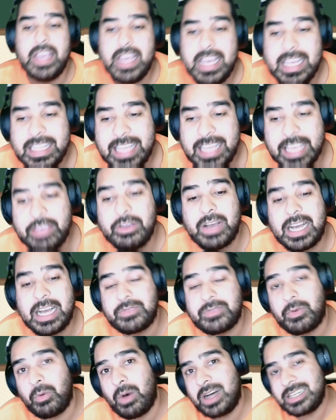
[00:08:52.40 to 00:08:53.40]
Thank you guys
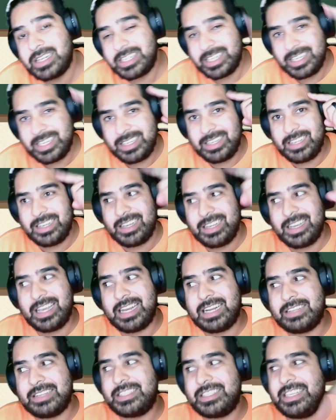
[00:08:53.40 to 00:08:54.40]
for watching, and
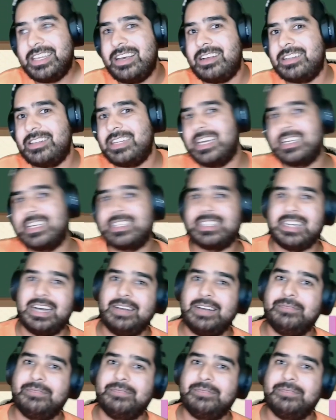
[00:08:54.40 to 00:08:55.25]
I'll see y'all next time.